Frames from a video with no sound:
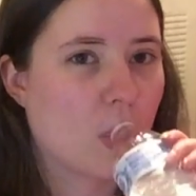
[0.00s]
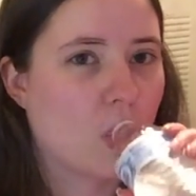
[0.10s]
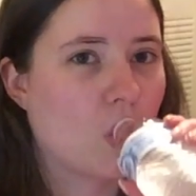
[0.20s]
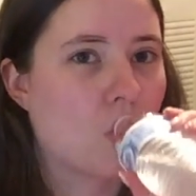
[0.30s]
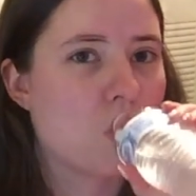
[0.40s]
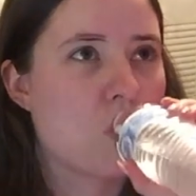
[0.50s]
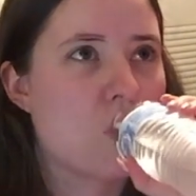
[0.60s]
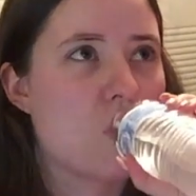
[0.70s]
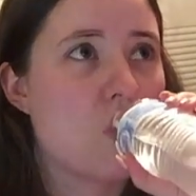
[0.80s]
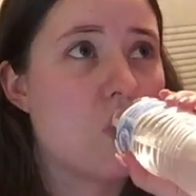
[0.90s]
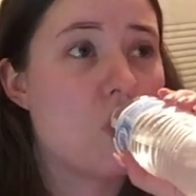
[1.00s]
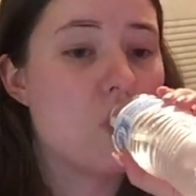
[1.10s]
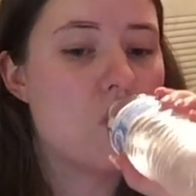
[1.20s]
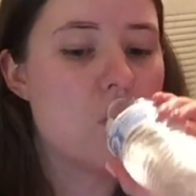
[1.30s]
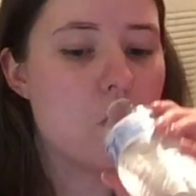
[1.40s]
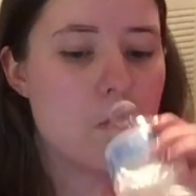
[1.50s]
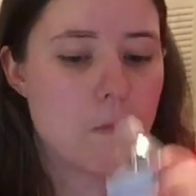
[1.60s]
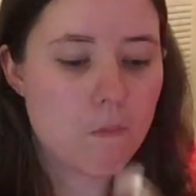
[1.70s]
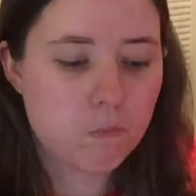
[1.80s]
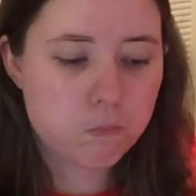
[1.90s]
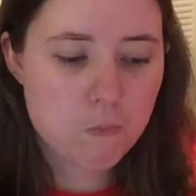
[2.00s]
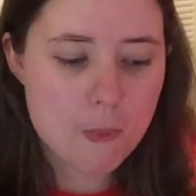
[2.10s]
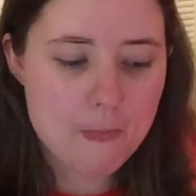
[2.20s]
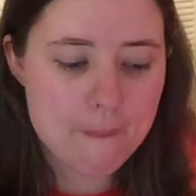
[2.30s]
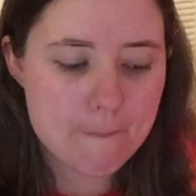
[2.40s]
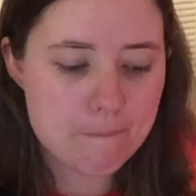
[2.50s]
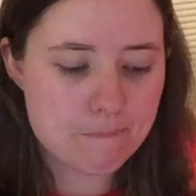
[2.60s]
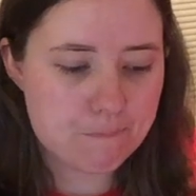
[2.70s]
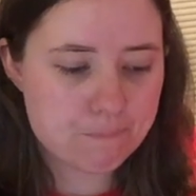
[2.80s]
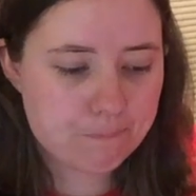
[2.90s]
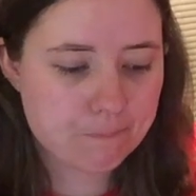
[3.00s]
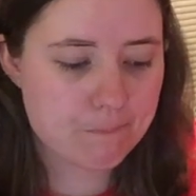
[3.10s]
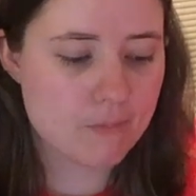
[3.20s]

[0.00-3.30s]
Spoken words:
(no one is talking)